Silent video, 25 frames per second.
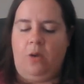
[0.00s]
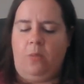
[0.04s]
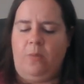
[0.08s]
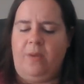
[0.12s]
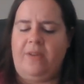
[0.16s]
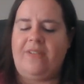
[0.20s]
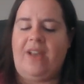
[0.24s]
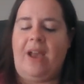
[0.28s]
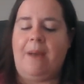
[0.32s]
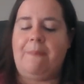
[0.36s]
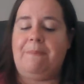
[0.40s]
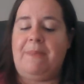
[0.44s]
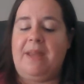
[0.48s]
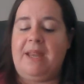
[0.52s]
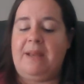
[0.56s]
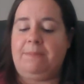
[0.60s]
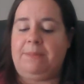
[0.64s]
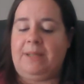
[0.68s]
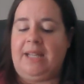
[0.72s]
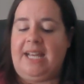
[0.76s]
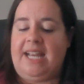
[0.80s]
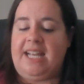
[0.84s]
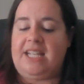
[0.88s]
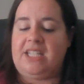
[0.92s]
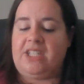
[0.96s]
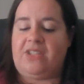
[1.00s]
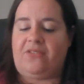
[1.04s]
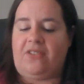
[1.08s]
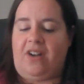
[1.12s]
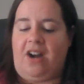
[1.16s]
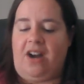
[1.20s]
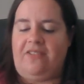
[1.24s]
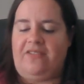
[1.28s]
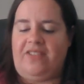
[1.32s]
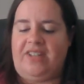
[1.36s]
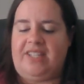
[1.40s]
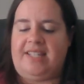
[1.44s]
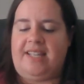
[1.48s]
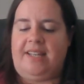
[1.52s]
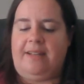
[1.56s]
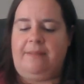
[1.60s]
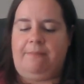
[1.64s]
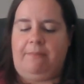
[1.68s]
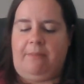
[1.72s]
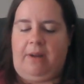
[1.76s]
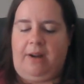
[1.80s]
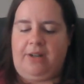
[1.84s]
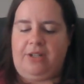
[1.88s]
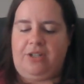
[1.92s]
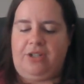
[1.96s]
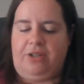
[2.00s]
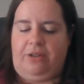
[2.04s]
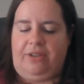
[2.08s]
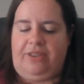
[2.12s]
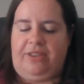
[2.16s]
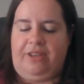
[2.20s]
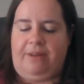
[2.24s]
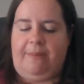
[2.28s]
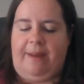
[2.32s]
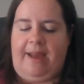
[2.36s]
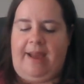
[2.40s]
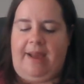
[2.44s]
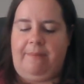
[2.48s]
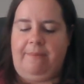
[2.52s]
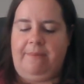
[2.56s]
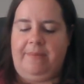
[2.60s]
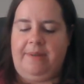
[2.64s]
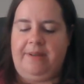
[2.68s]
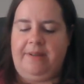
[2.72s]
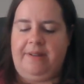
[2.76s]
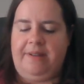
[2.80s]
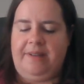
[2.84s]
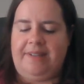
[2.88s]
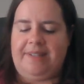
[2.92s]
We've got big plans for our visit, Mark told their mom.